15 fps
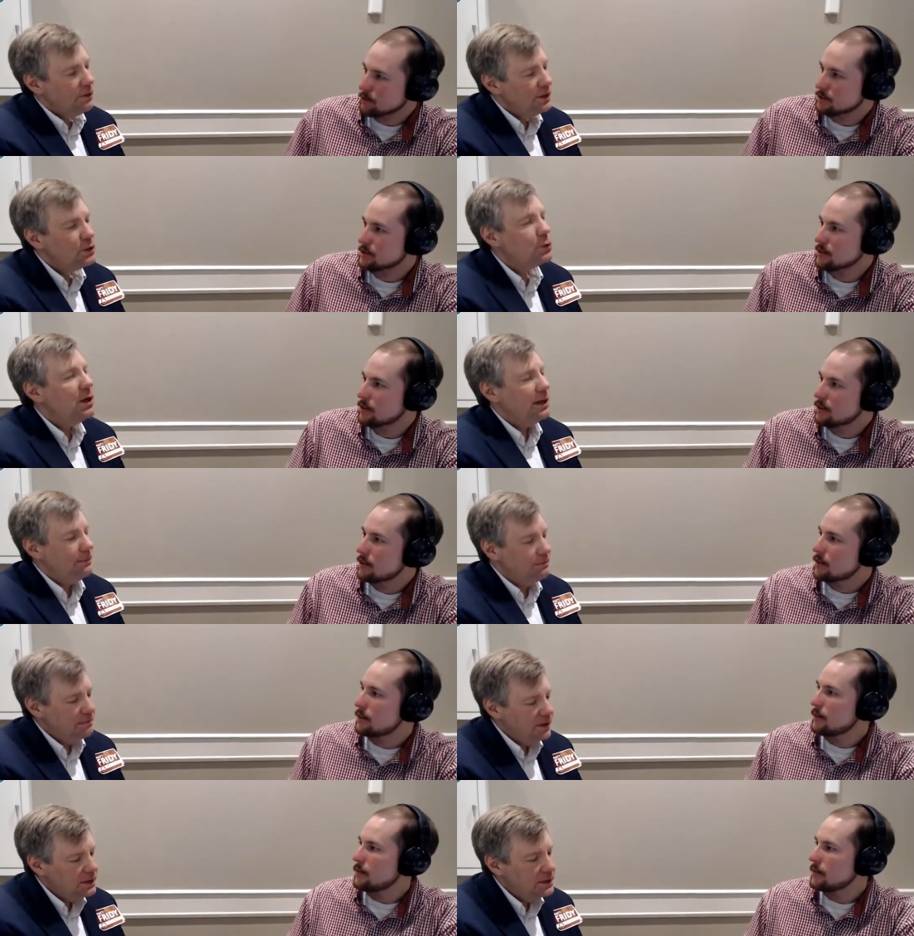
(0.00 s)
Speaker 1: That's right.
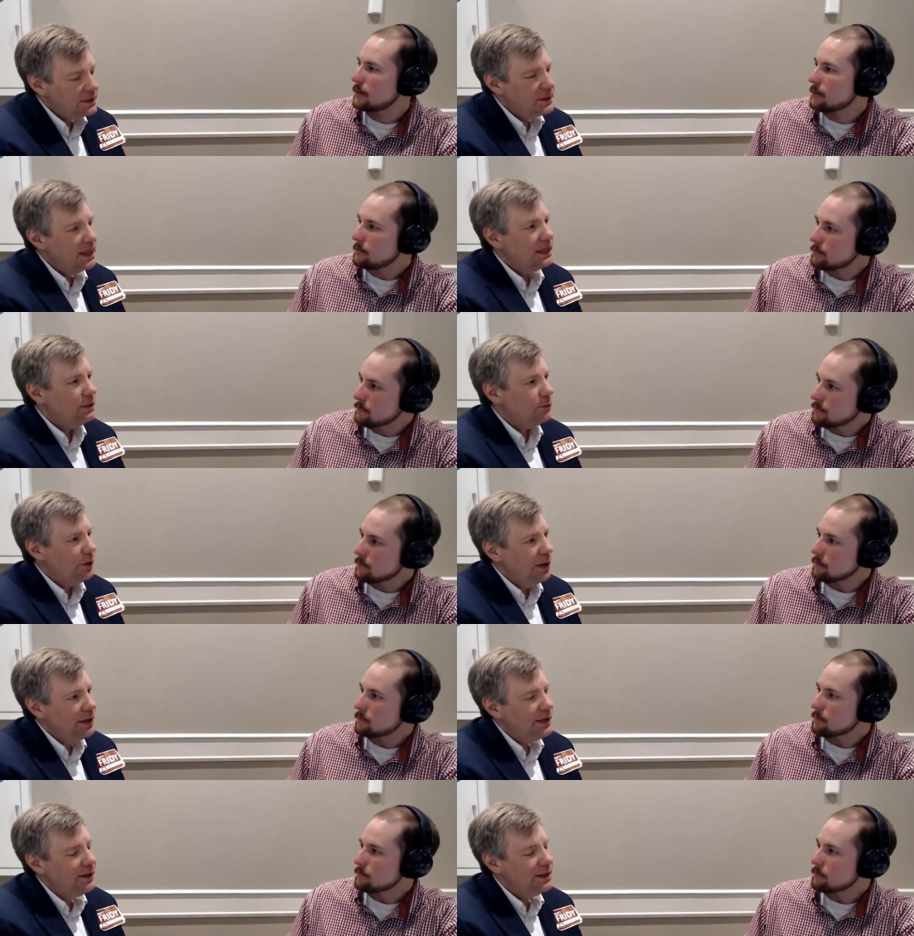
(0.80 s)
That's exactly
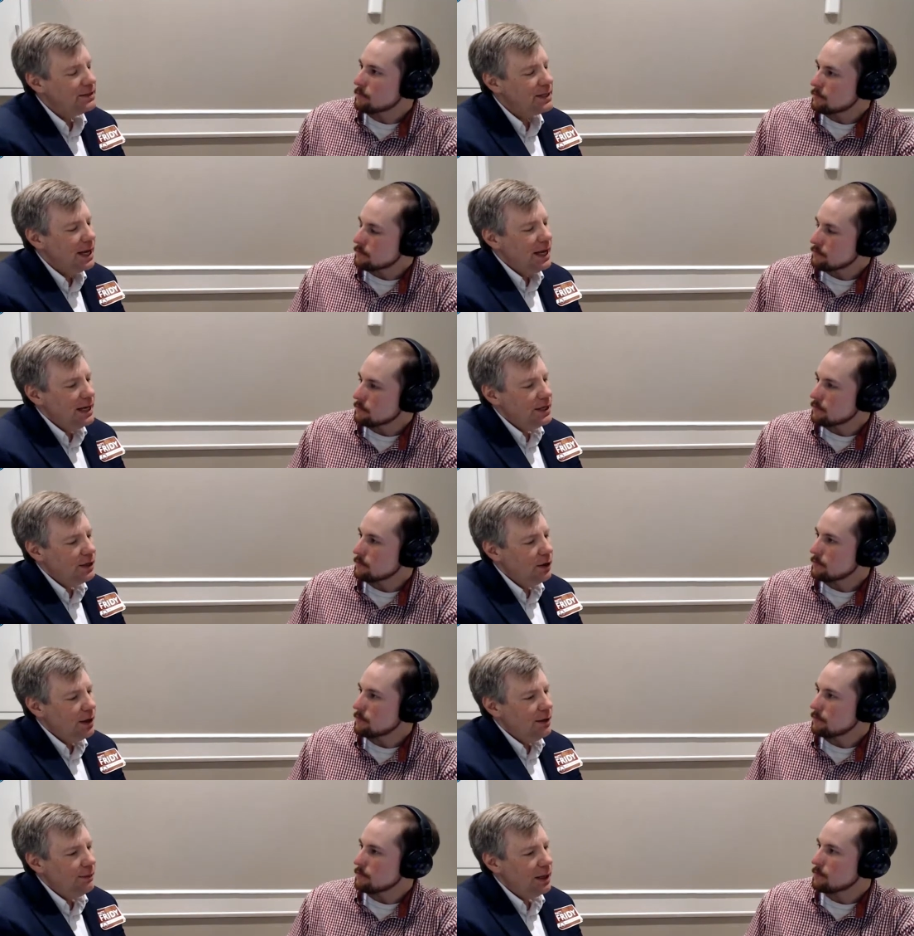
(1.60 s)
right. And that's you
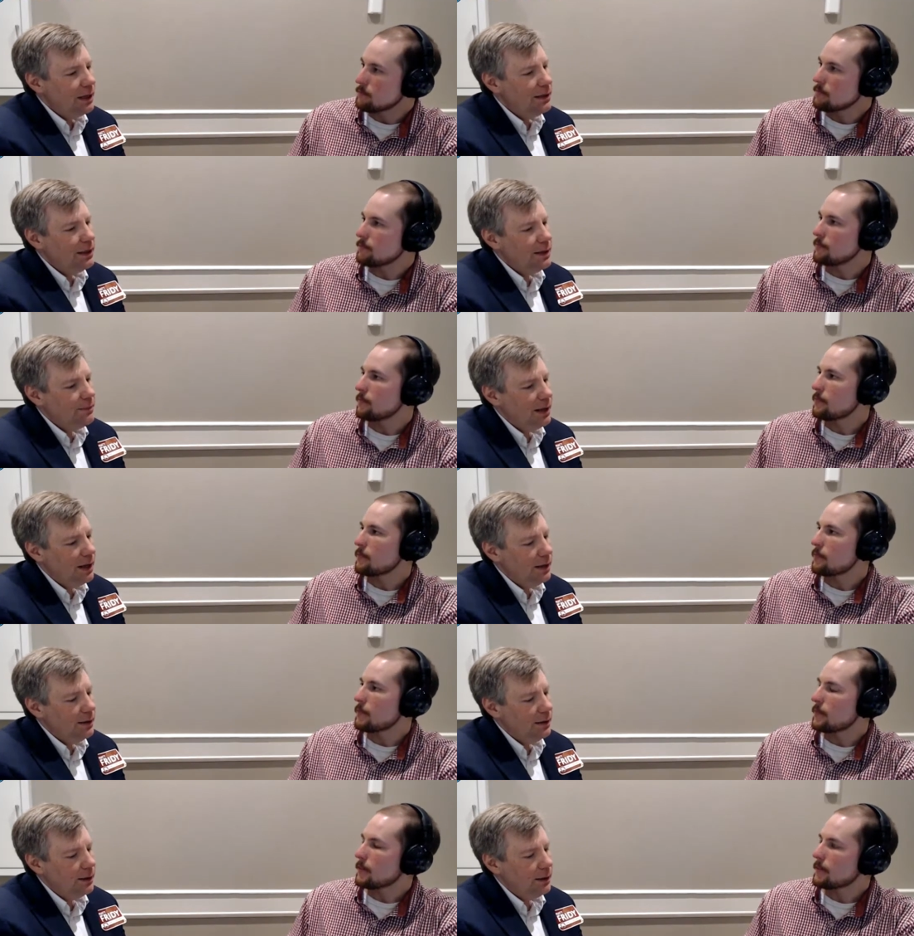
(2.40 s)
know in my in
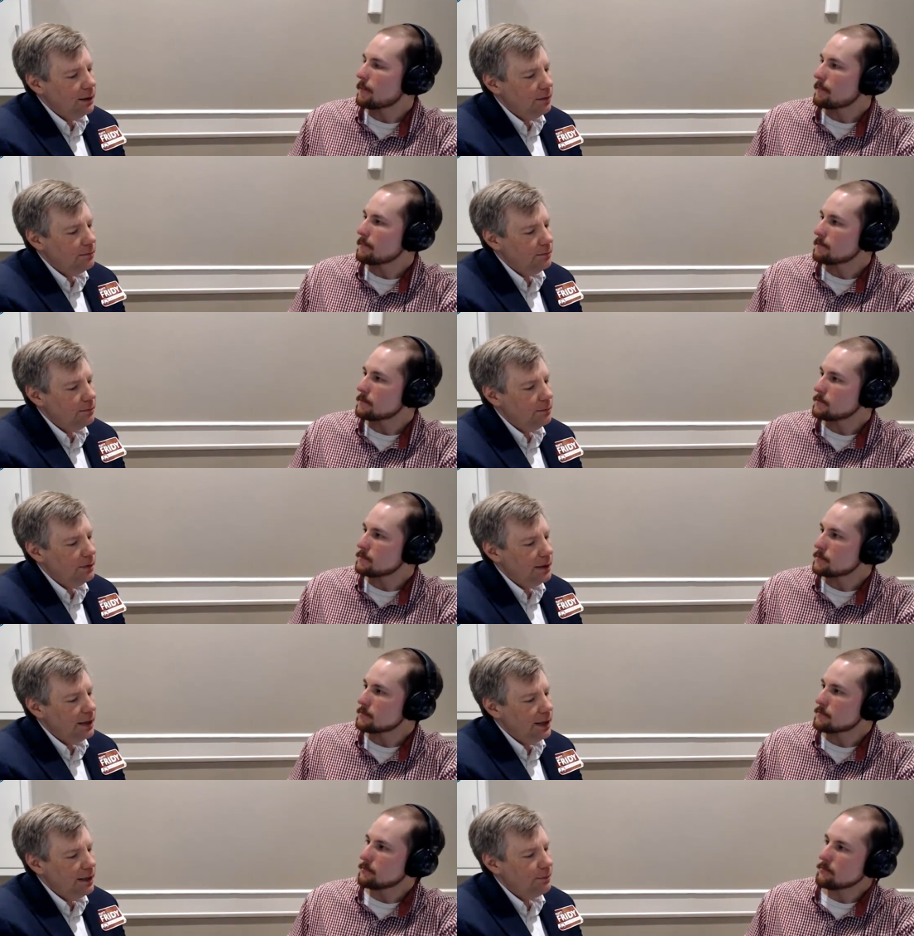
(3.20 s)
my um,
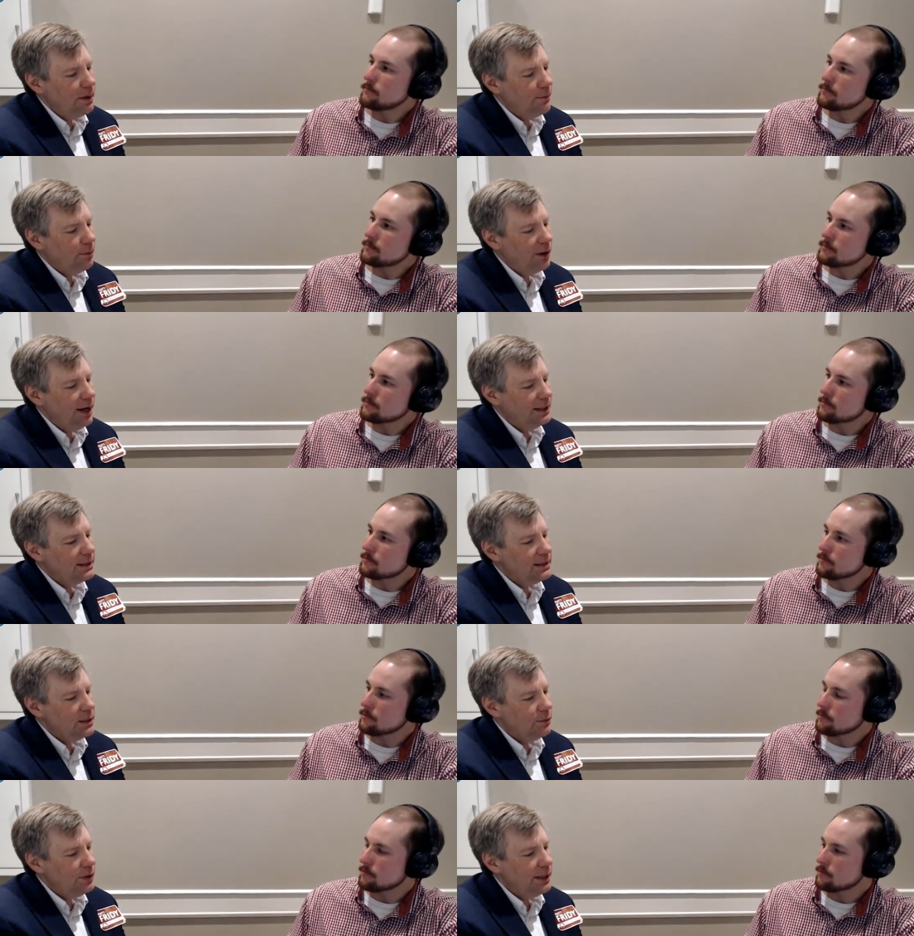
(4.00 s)
in my
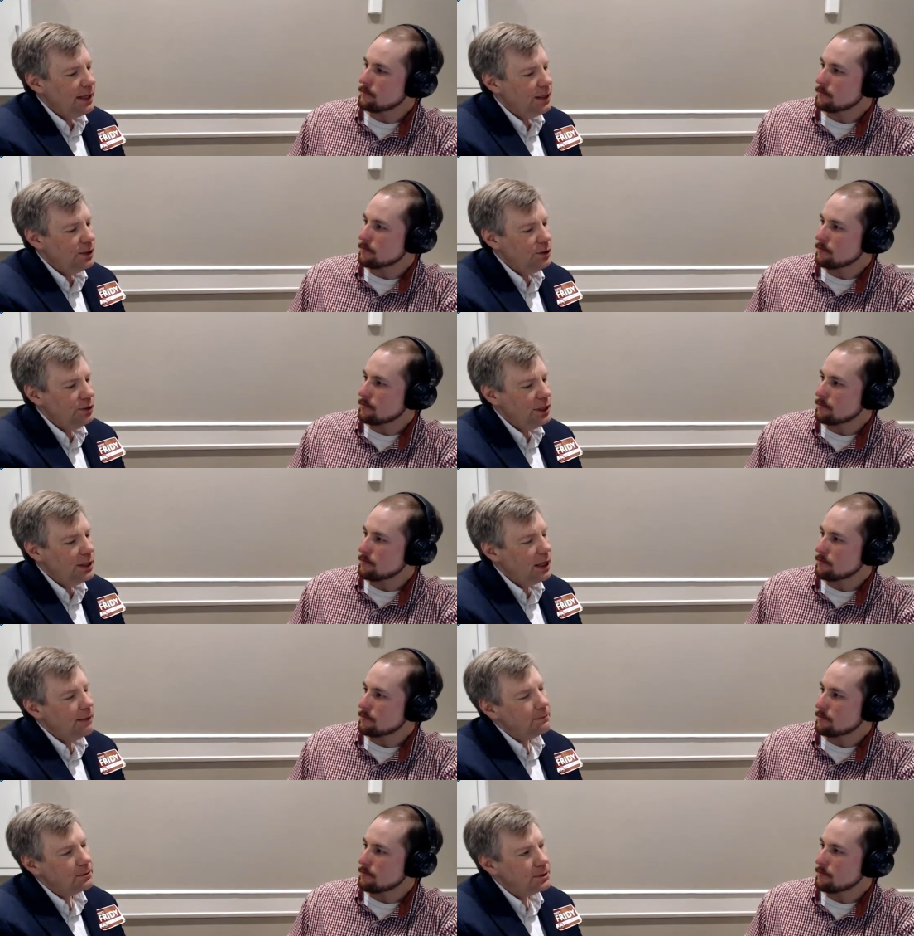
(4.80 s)
practice, I really had a unique
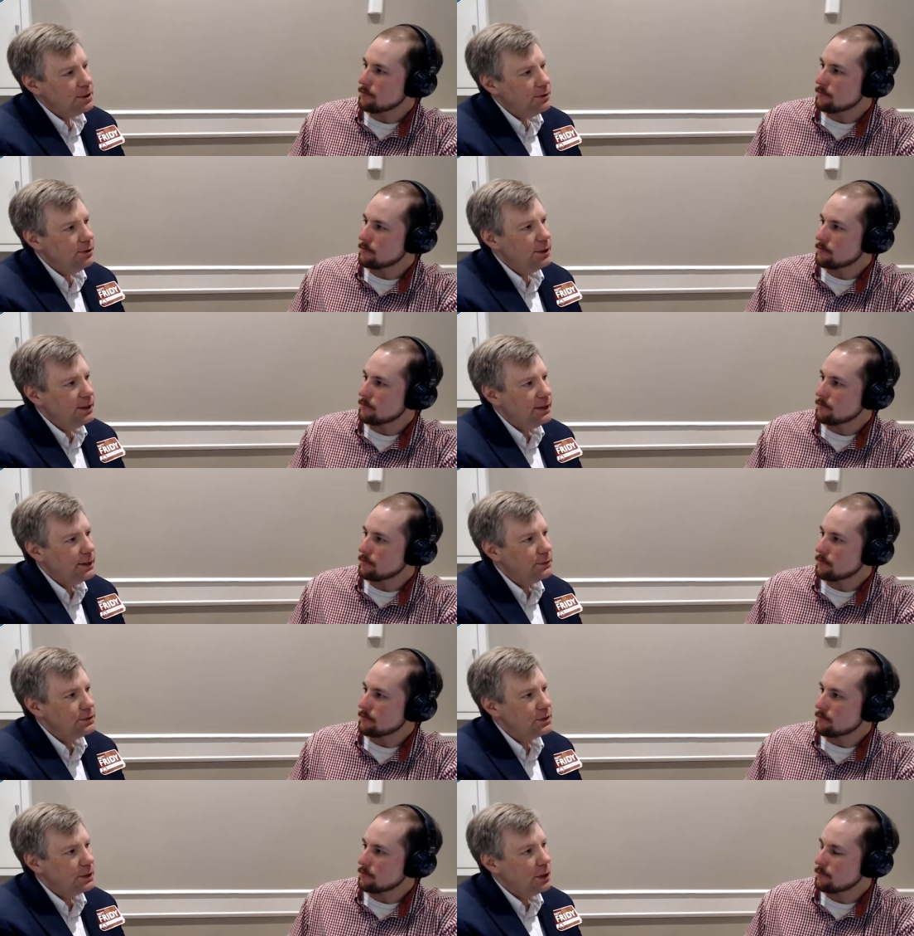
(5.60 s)
opportunity, and that
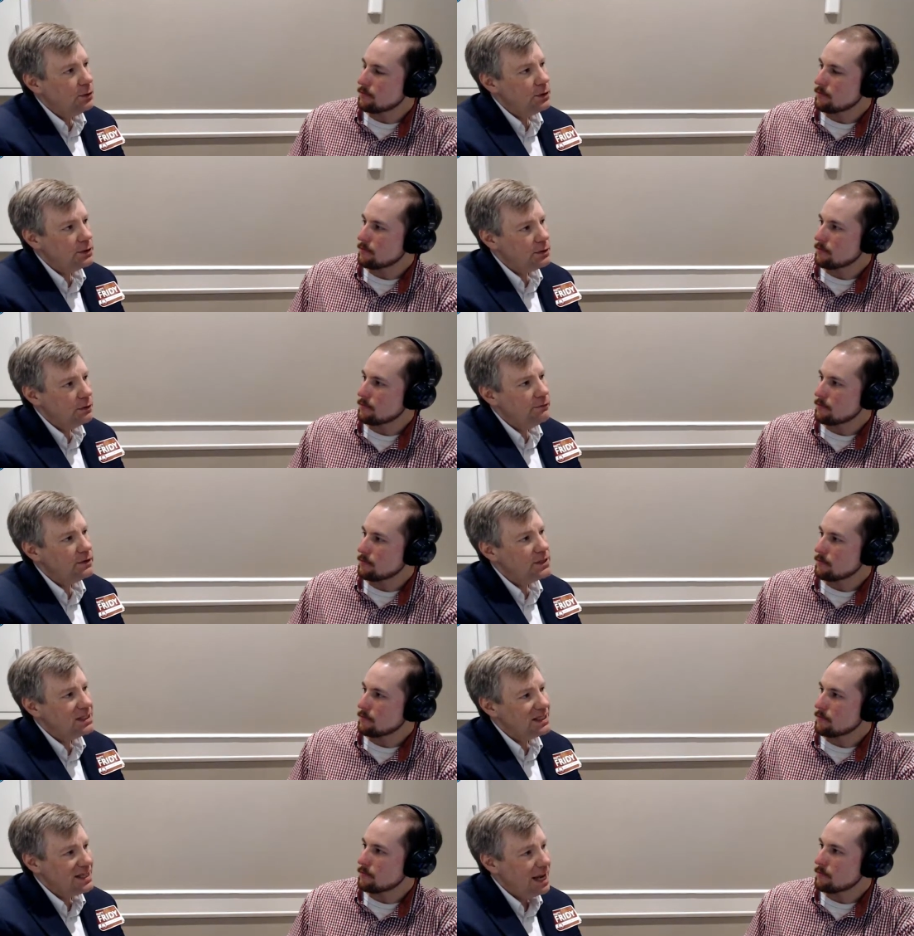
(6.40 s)
was to go to serve
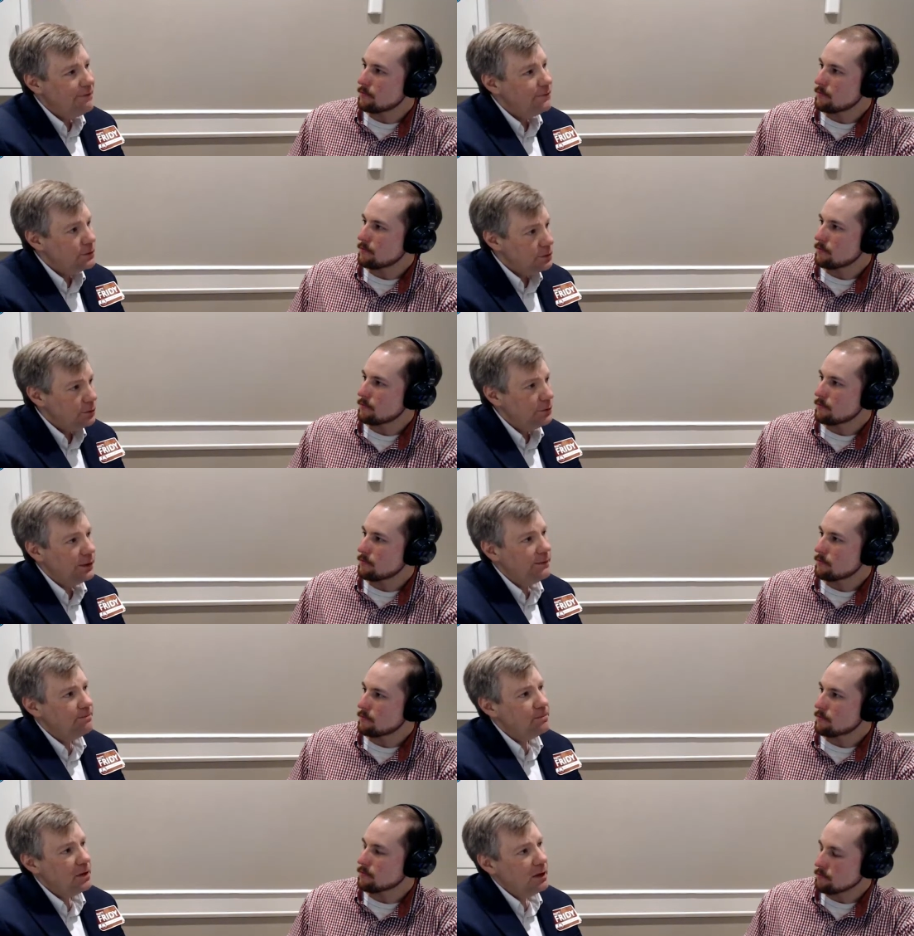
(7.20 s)
as a staff
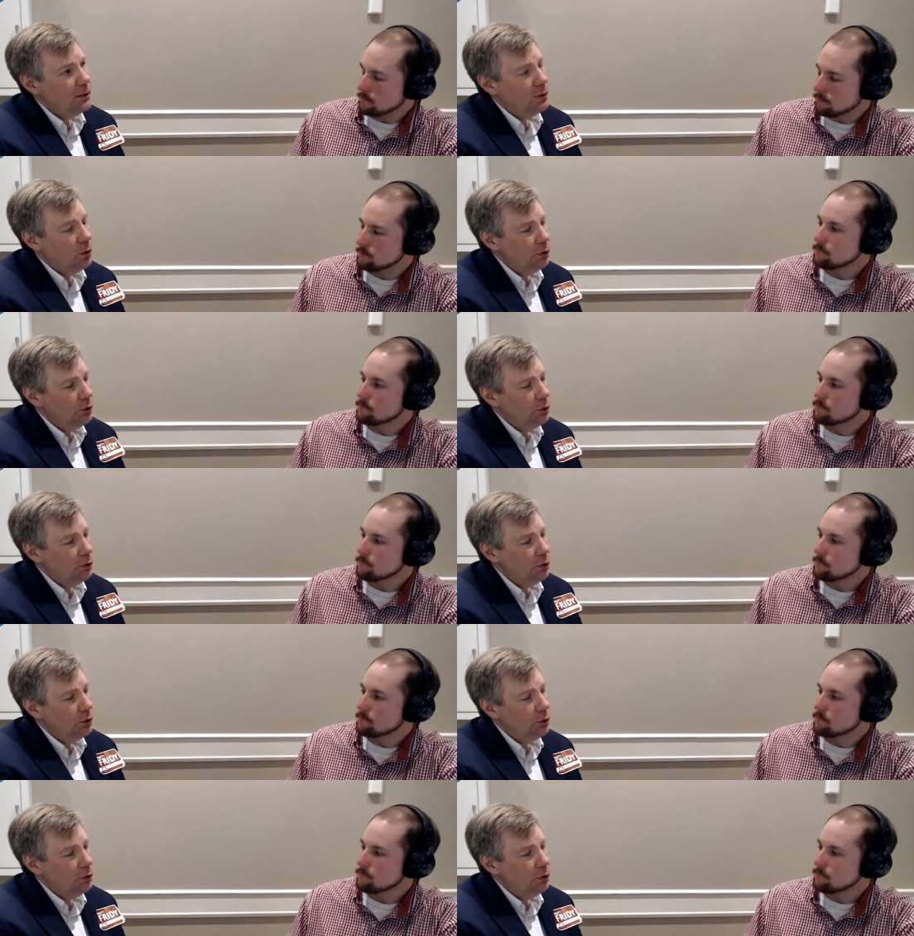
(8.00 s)
attorney mm-hmm.